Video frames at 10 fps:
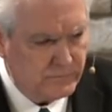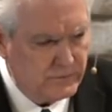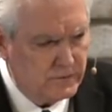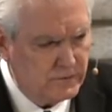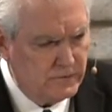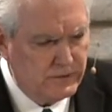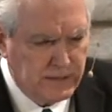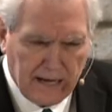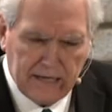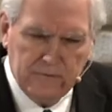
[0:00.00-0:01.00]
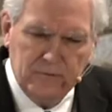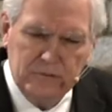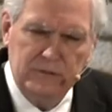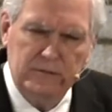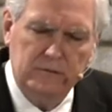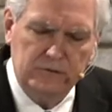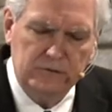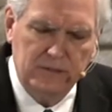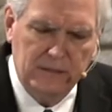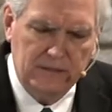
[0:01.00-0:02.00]
who died for sinners
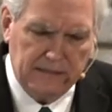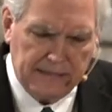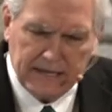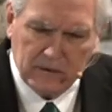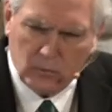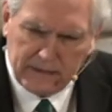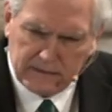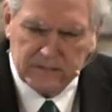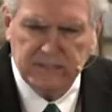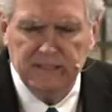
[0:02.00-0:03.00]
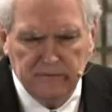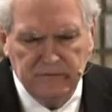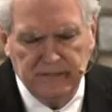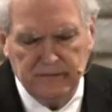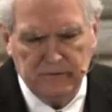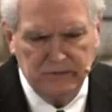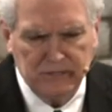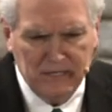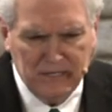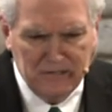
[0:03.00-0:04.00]
to take away the sin of sinners
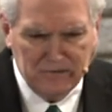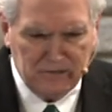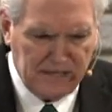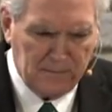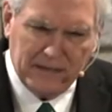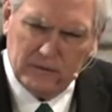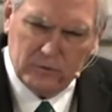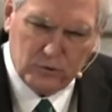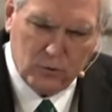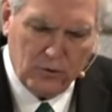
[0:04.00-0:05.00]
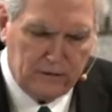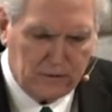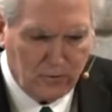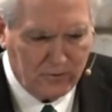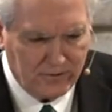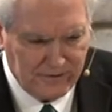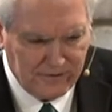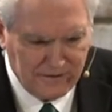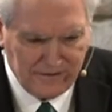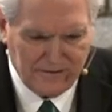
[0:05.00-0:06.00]
so they may enjoy the Lord
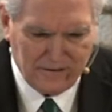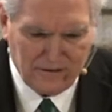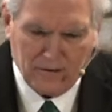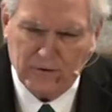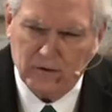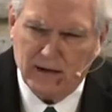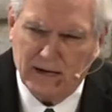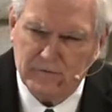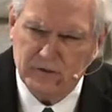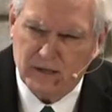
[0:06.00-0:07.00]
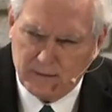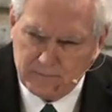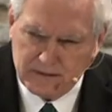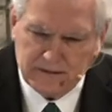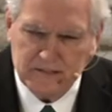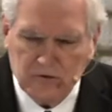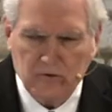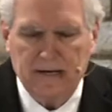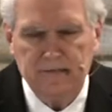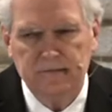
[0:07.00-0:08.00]
all their lives. Come to this
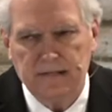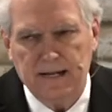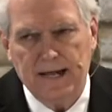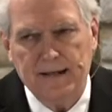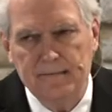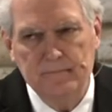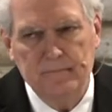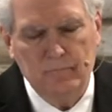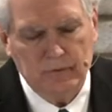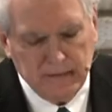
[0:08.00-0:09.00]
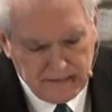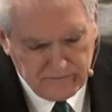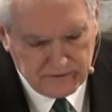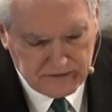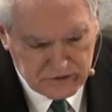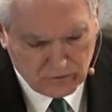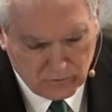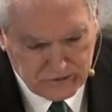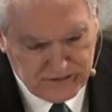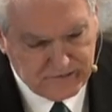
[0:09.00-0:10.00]
Christ today. Believe in this Lord
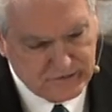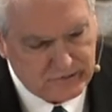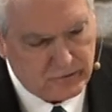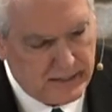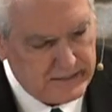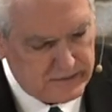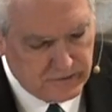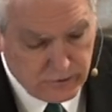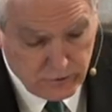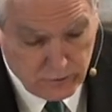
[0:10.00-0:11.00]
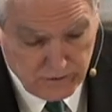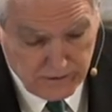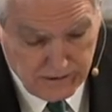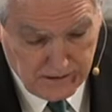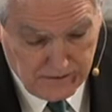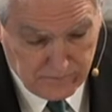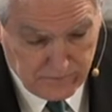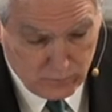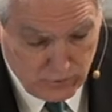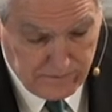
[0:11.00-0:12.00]
Jesus Christ, and you
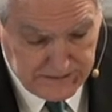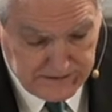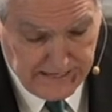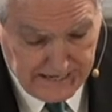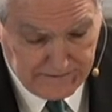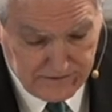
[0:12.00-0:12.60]
will be saved,